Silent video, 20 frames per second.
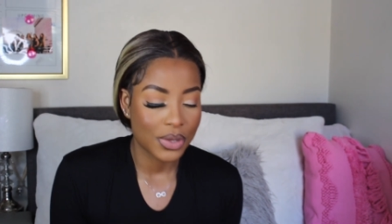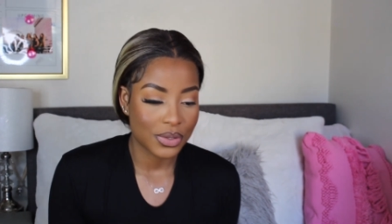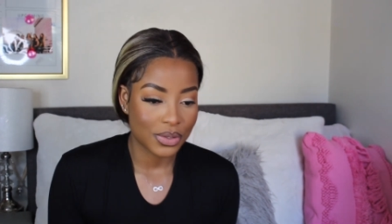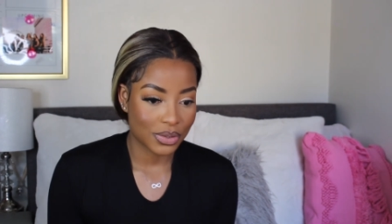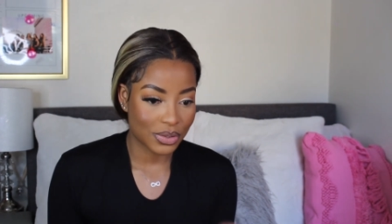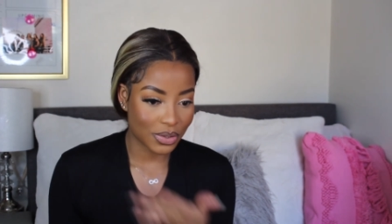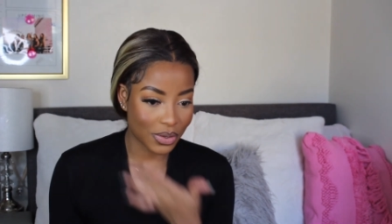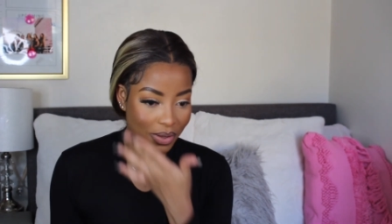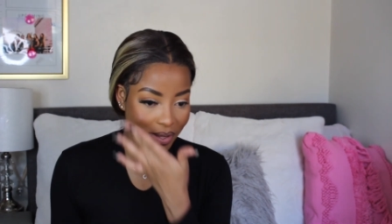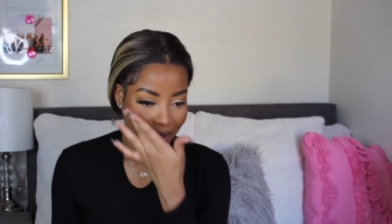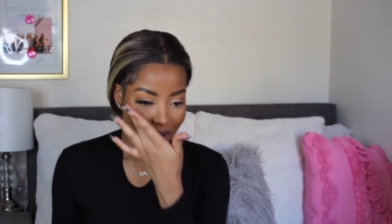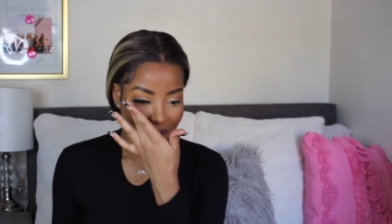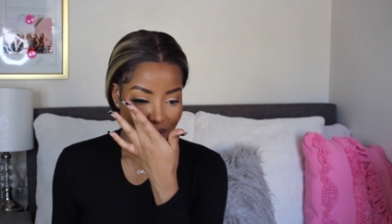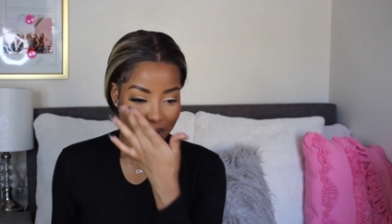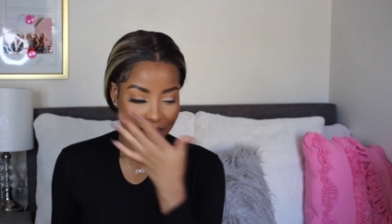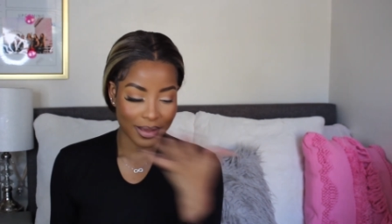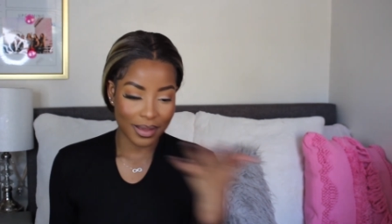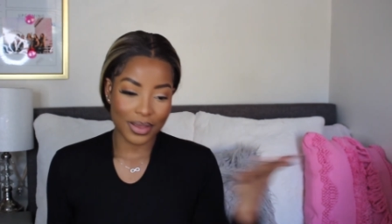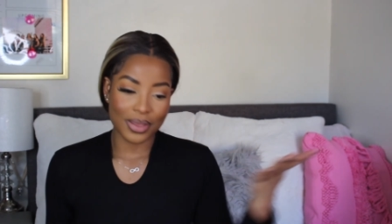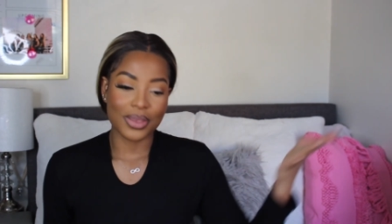So
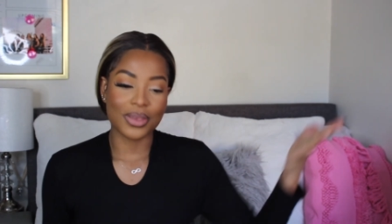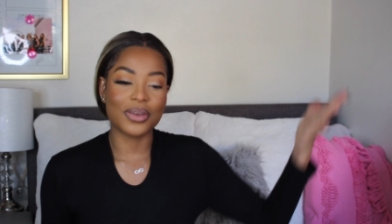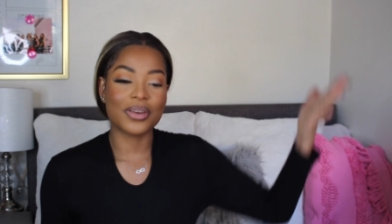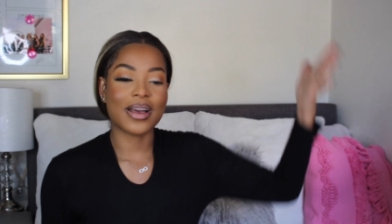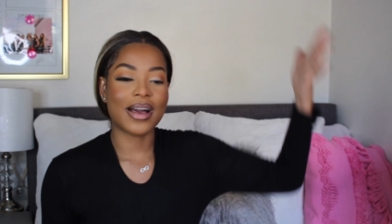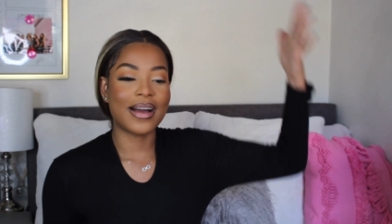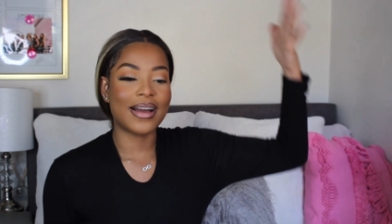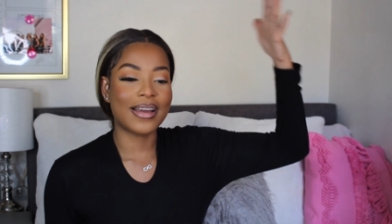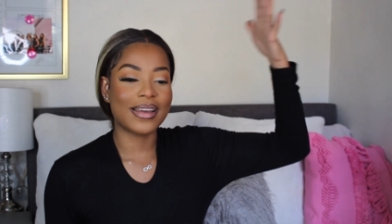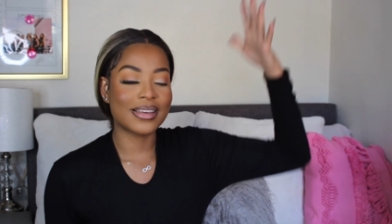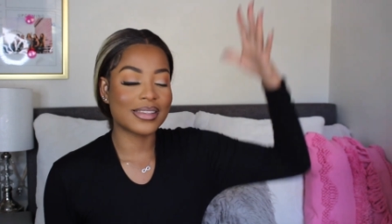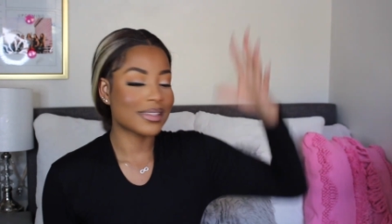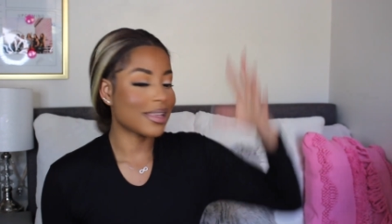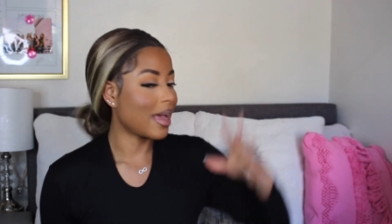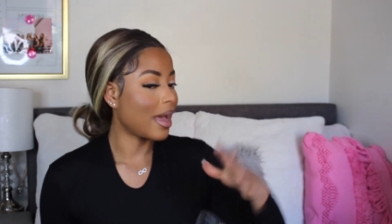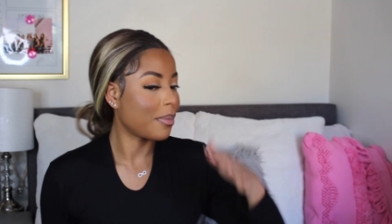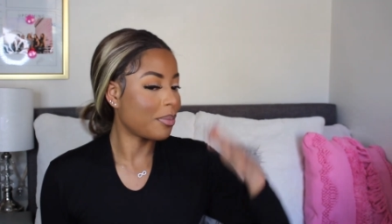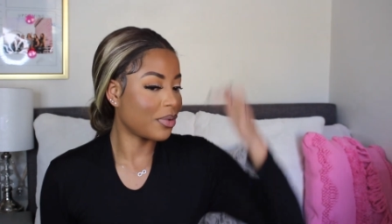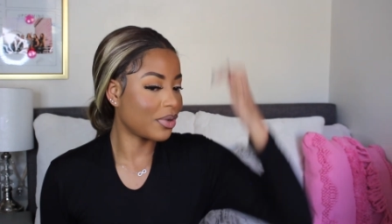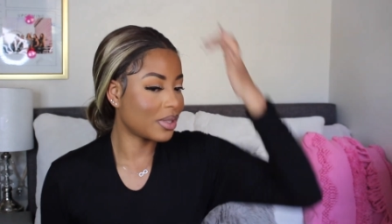yeah, you guys,
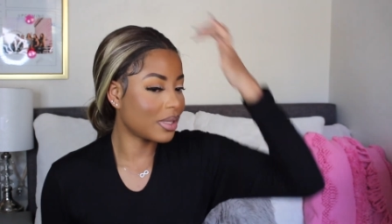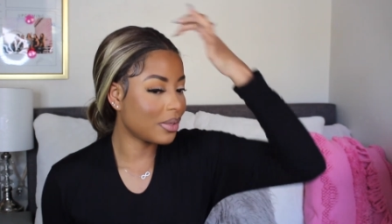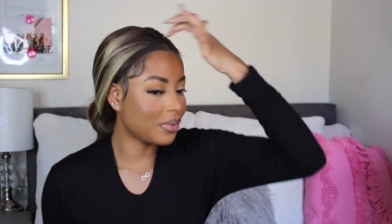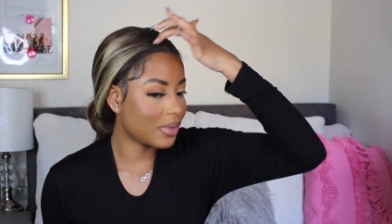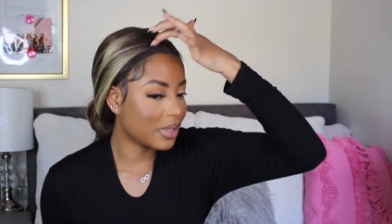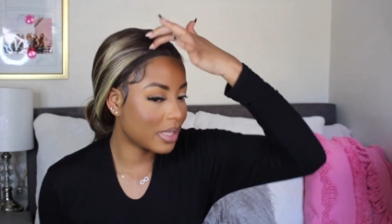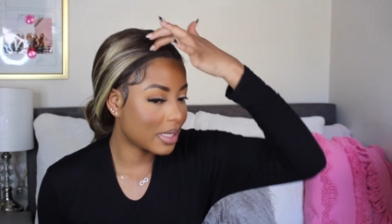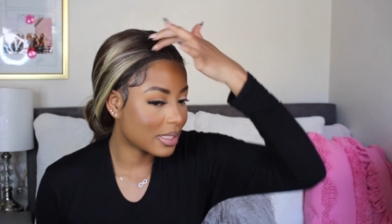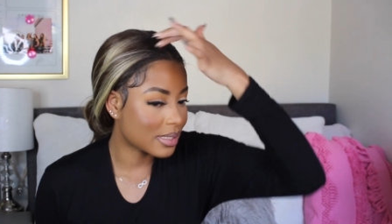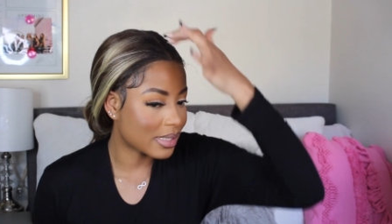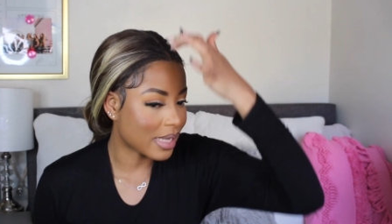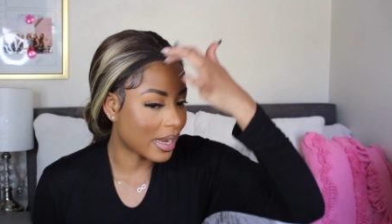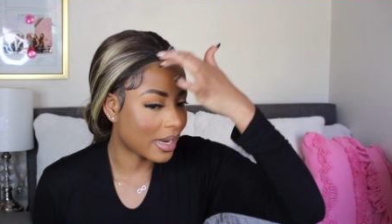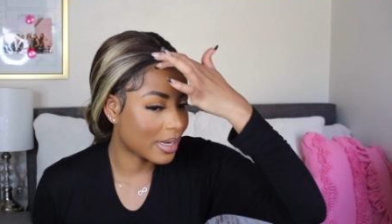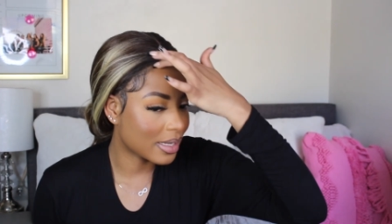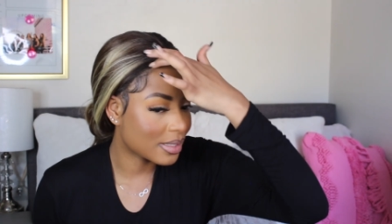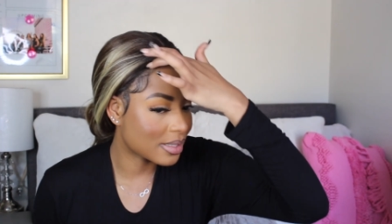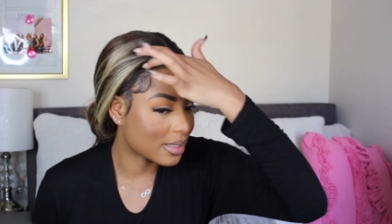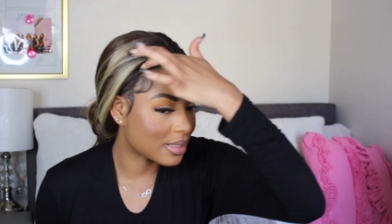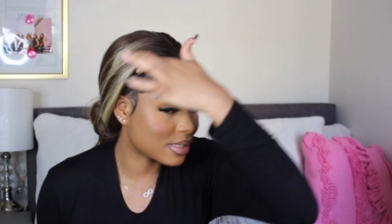I'm really, really
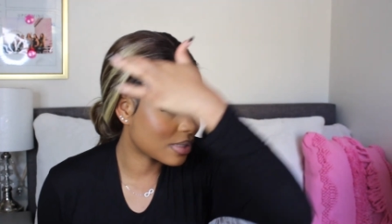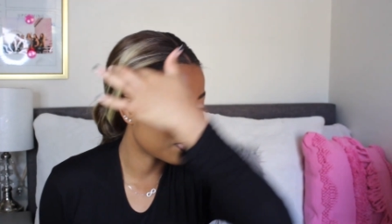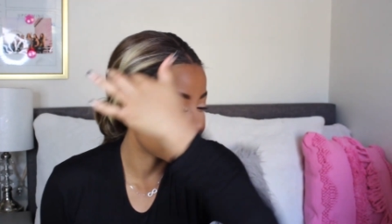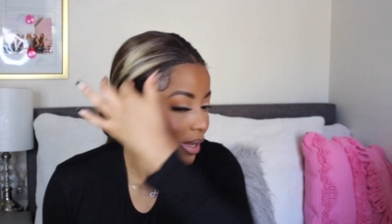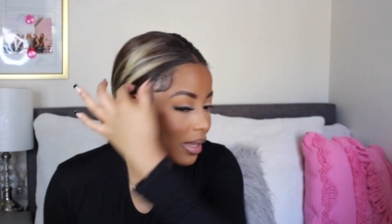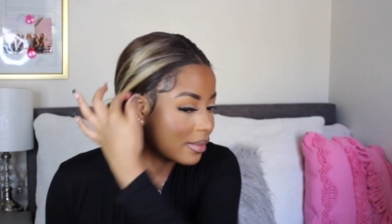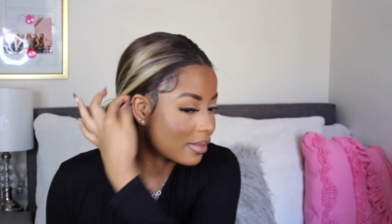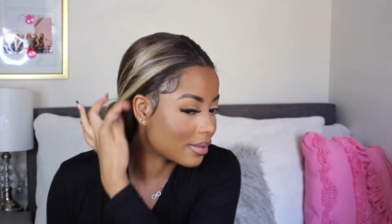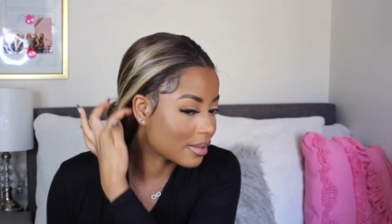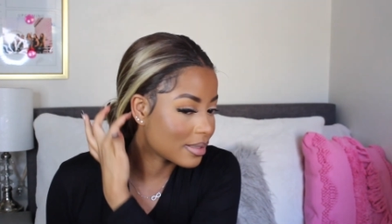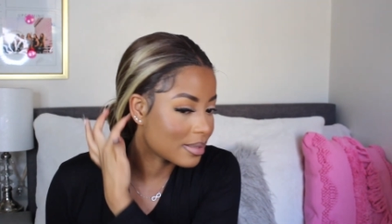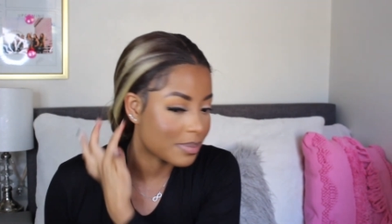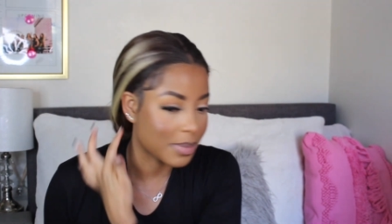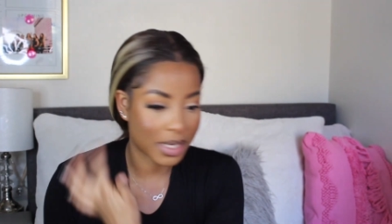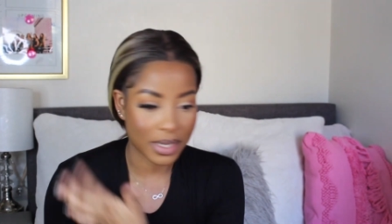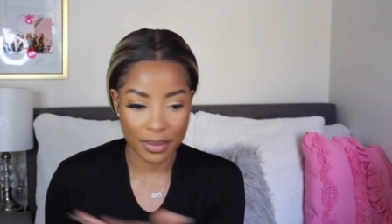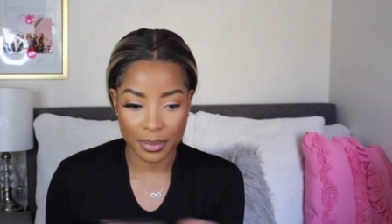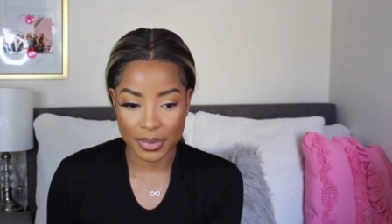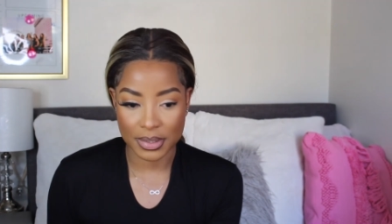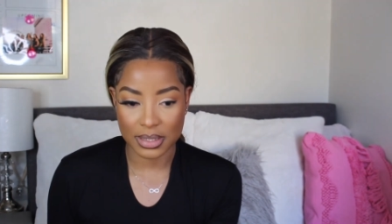excited to see what this
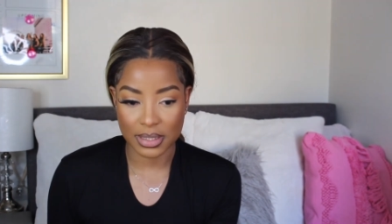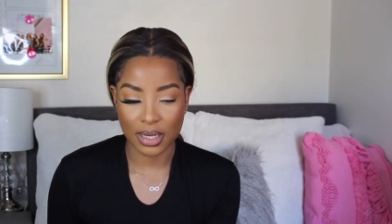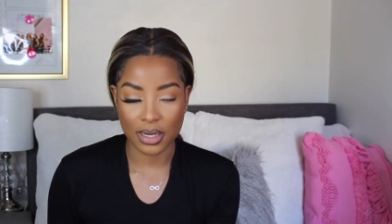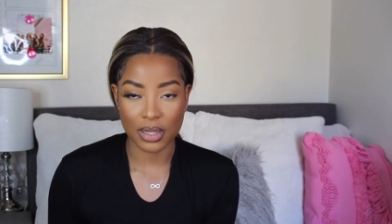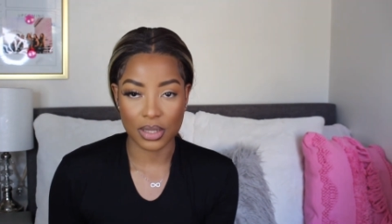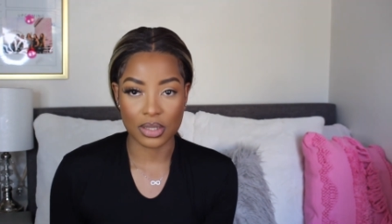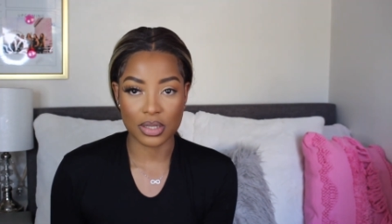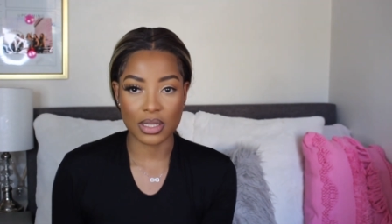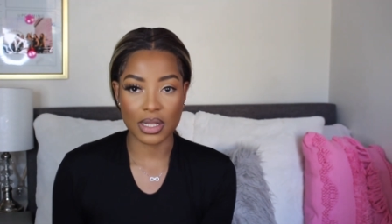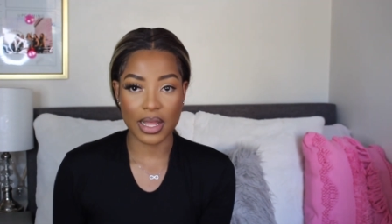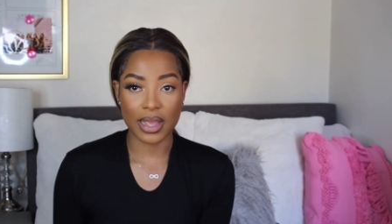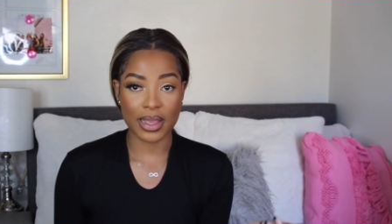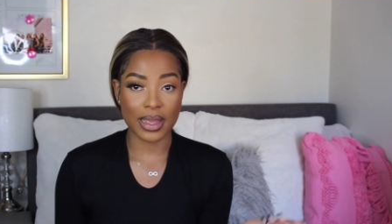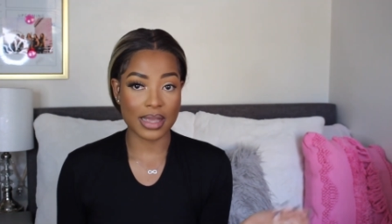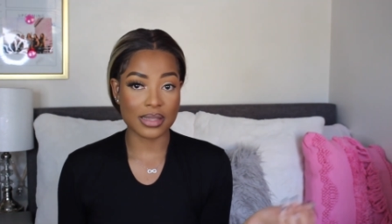makeup is going to look like.